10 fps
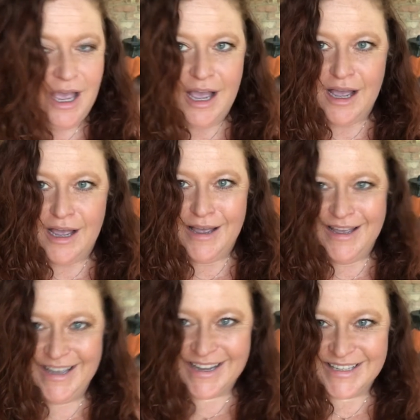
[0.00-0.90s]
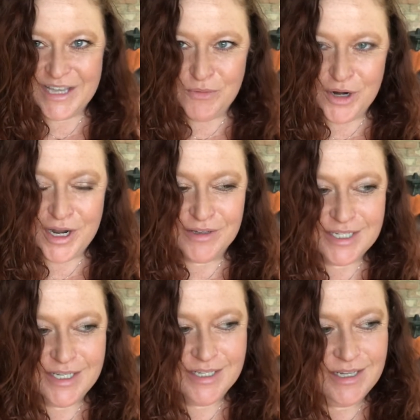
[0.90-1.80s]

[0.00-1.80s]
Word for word: Uh, I got that workout done.